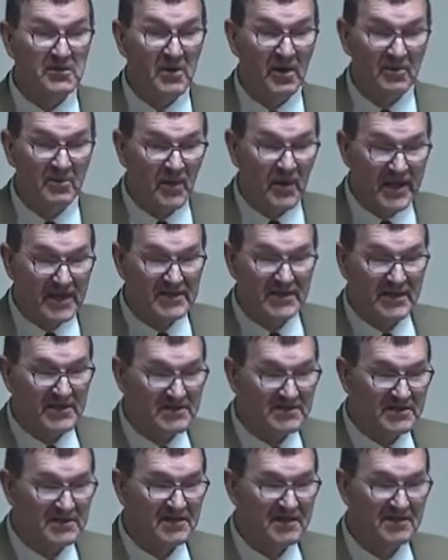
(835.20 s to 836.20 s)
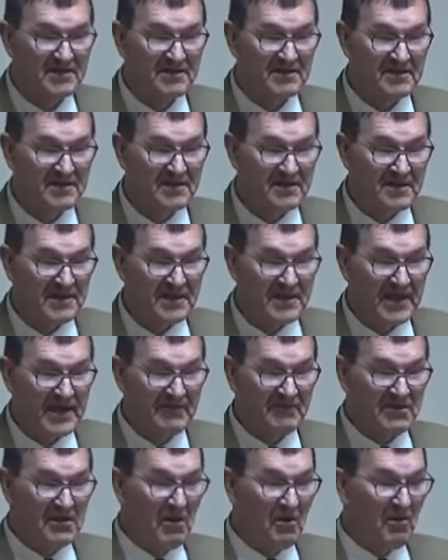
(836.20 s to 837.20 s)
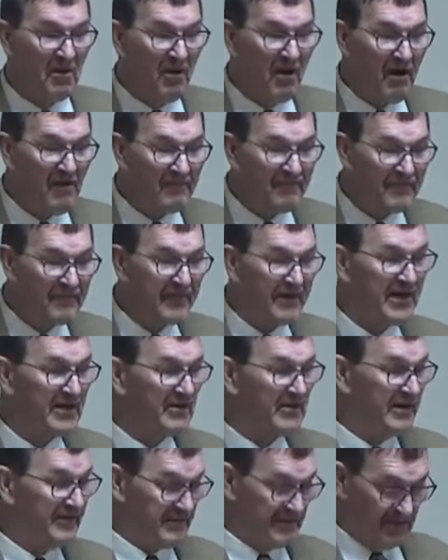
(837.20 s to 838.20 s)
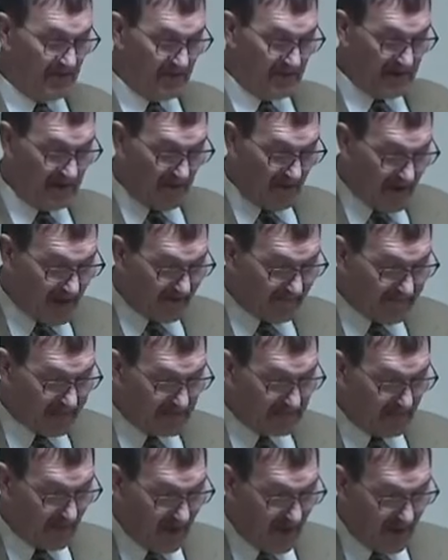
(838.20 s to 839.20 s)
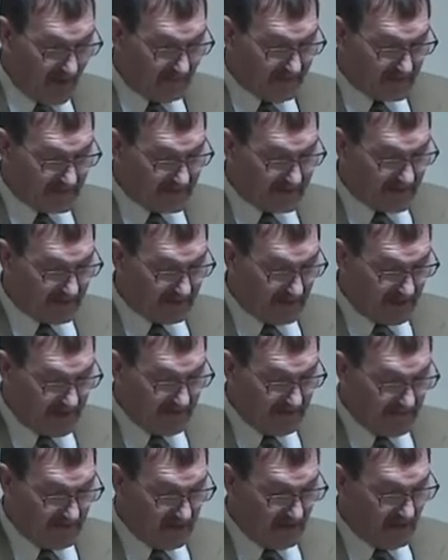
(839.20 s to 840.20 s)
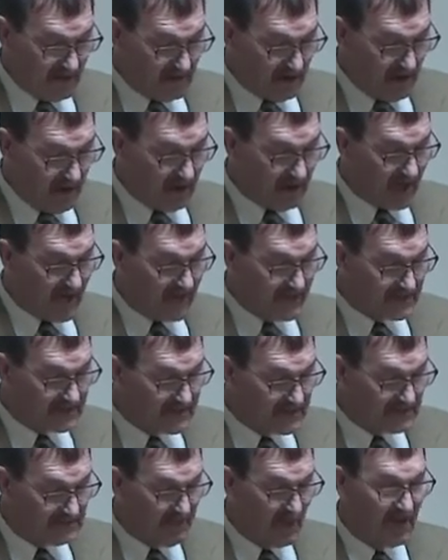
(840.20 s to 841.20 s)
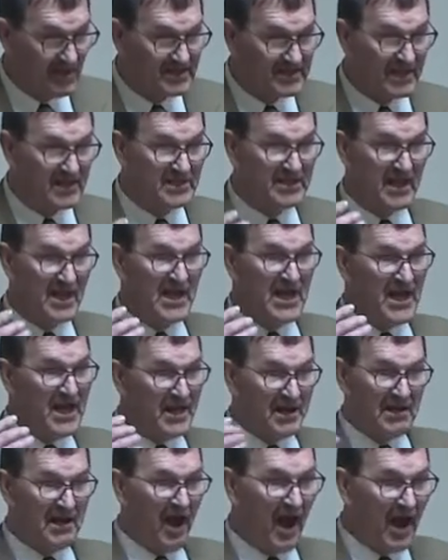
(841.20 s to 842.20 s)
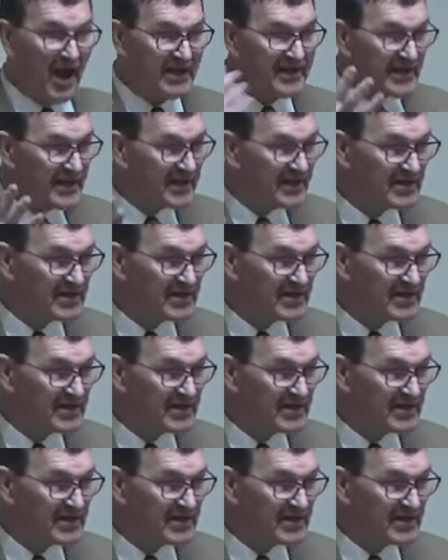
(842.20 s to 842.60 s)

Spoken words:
weakness. Even though we're all frail, even though we all have these problems, and even though we're all like this, Paul says, God lead us